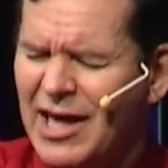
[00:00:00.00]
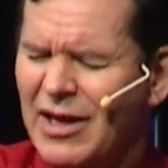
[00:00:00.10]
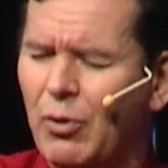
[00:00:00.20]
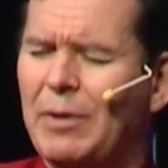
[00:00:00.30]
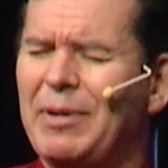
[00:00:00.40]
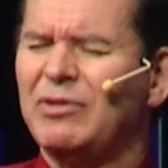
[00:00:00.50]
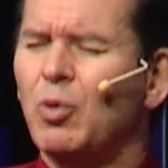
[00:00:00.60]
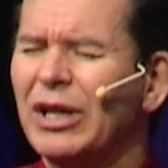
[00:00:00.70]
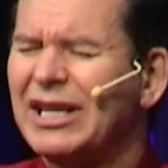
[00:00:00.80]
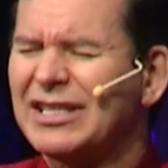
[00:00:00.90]
that we'd be
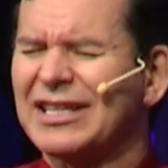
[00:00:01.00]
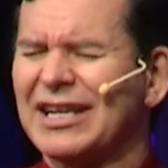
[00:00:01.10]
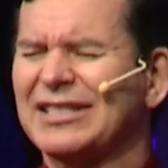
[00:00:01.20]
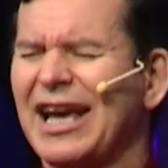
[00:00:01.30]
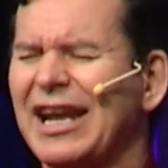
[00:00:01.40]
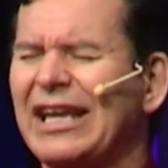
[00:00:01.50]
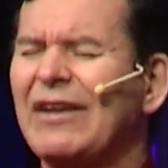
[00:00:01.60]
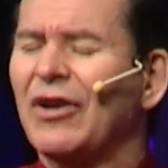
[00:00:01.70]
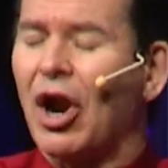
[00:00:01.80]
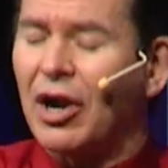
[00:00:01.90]
willing to set aside
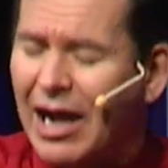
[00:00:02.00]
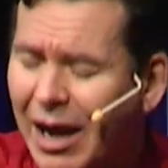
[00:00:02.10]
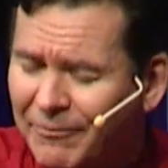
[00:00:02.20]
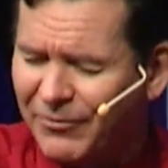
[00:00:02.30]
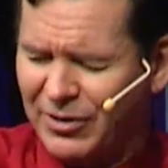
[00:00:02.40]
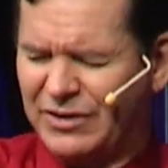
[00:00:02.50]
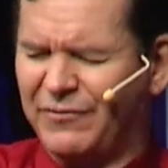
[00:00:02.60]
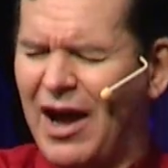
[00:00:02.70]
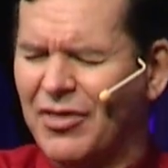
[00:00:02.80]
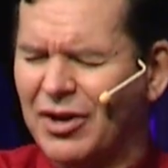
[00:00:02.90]
even our comforts,
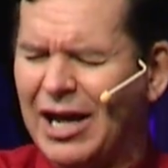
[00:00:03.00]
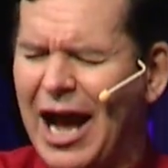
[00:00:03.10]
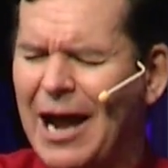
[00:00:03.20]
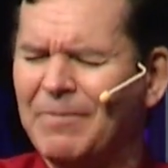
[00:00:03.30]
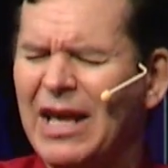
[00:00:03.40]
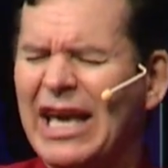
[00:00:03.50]
Father God,